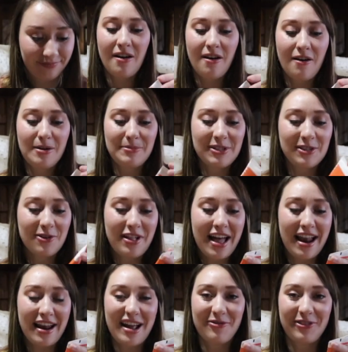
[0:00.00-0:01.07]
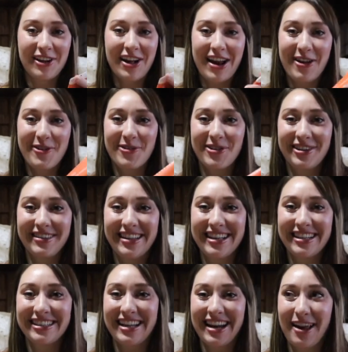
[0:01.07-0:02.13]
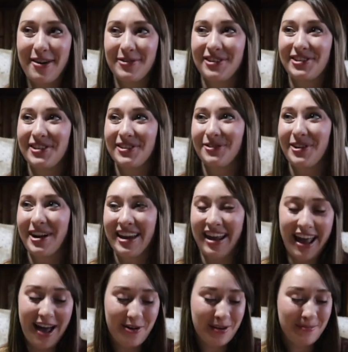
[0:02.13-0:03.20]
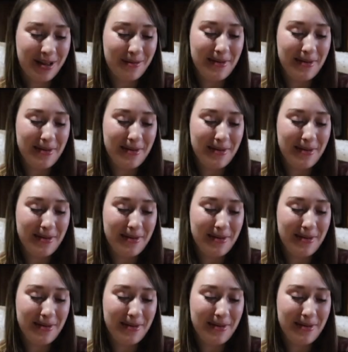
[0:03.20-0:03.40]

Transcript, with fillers: oh, I'm so glad. I forgot I ordered this and I was just running out in my